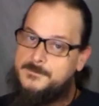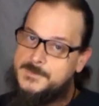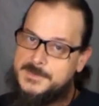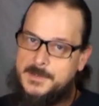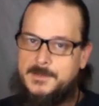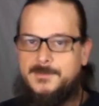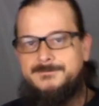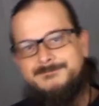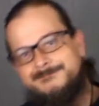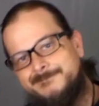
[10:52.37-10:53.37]
So,
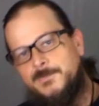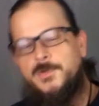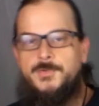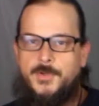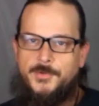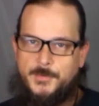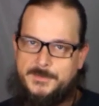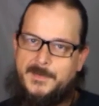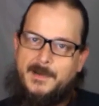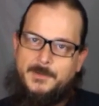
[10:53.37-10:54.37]
who knows
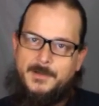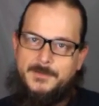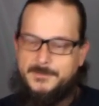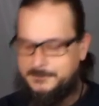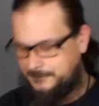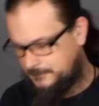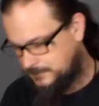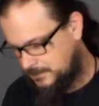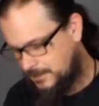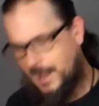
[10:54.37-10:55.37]
what that was?
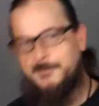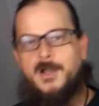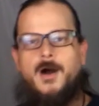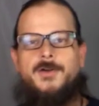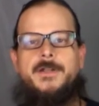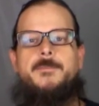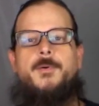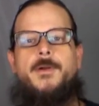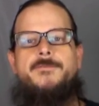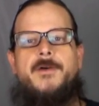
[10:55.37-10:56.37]
I'm calling it a
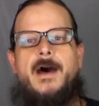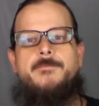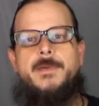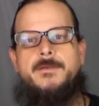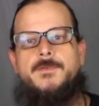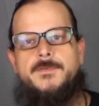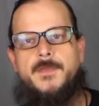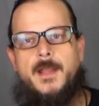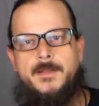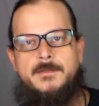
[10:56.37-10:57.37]
0.5 Bigfoot
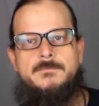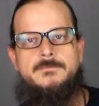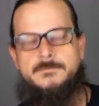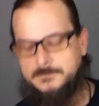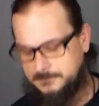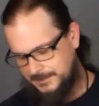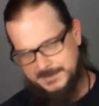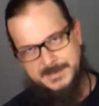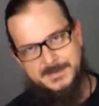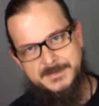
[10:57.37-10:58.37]
sighting. All right,
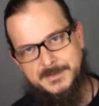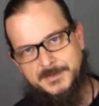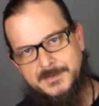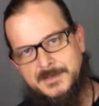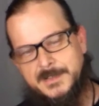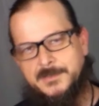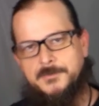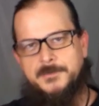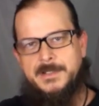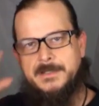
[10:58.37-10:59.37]
let's get to the nitty
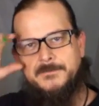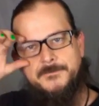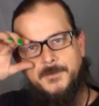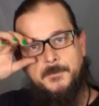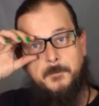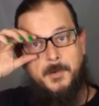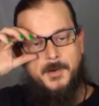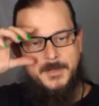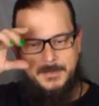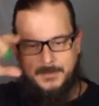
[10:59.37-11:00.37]
gritty, the fun
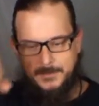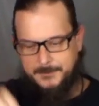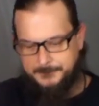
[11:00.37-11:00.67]
part here.